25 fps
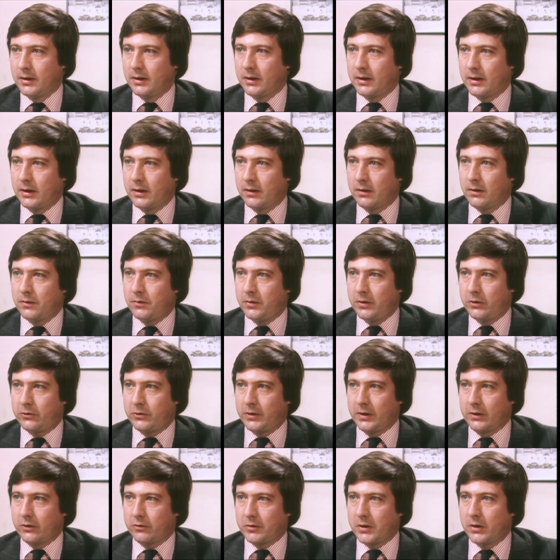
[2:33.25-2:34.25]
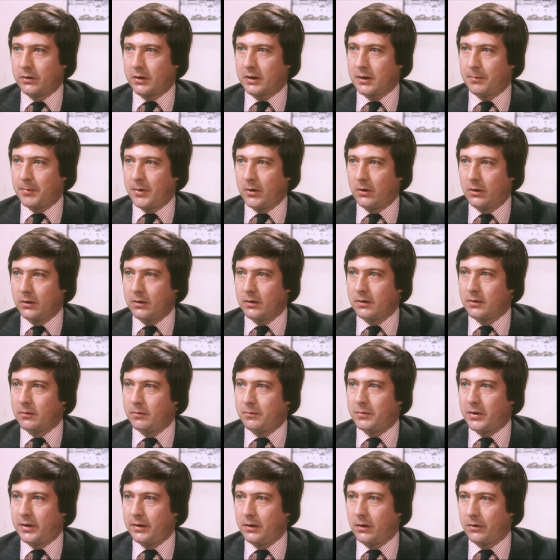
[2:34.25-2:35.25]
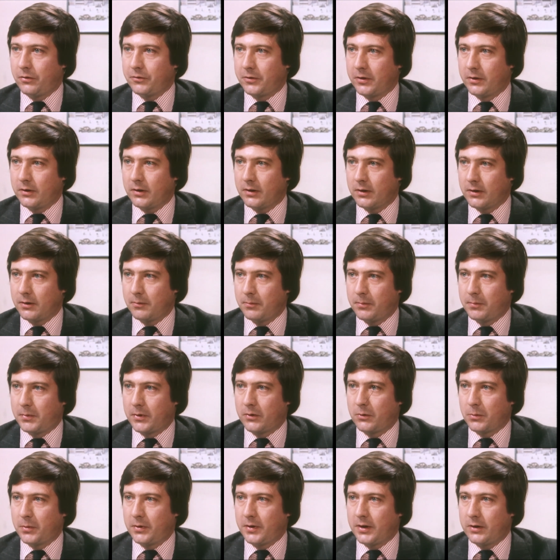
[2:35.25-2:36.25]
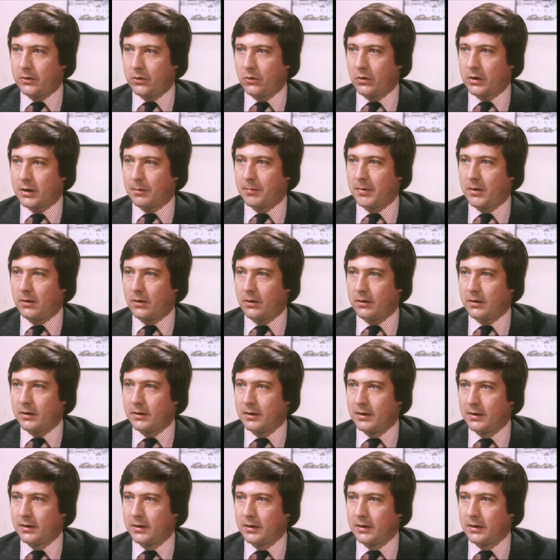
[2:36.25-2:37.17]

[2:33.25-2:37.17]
Uh, these things don't come along very often, but when they do come along,